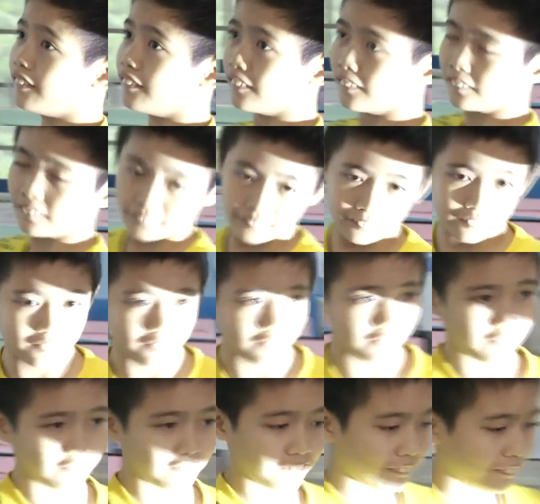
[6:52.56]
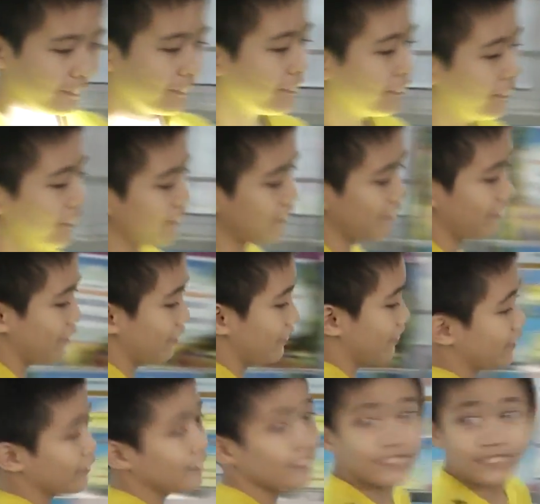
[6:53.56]
Thank you very much. Okay, let's
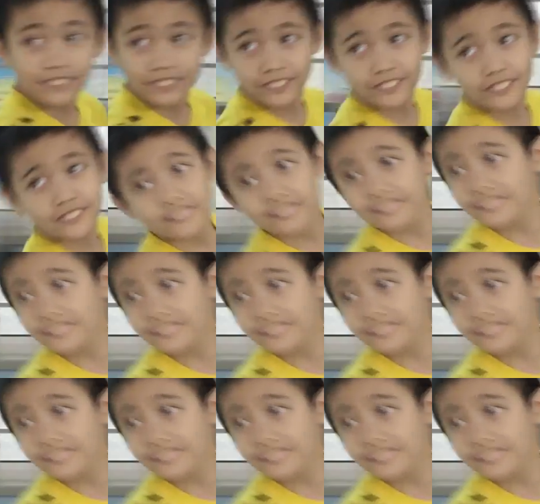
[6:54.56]
check whether his